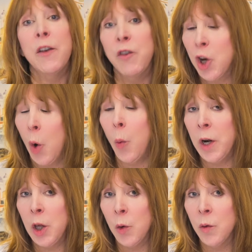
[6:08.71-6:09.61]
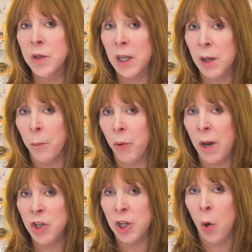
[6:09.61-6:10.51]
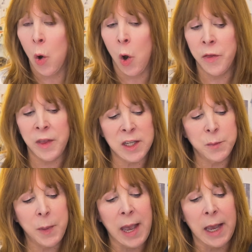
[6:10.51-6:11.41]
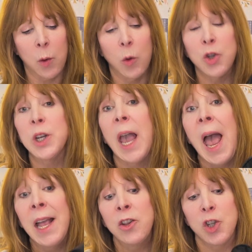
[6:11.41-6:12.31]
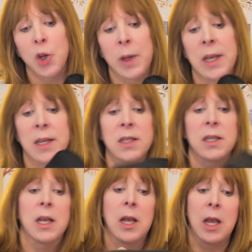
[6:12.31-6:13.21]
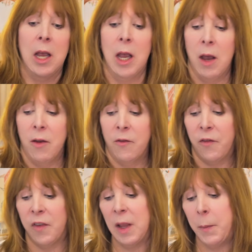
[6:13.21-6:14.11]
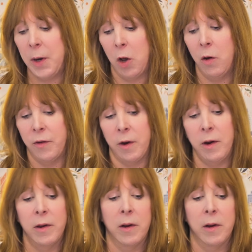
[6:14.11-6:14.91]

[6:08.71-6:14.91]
If you don't want to use the compression on this bag, what you can do is flip it over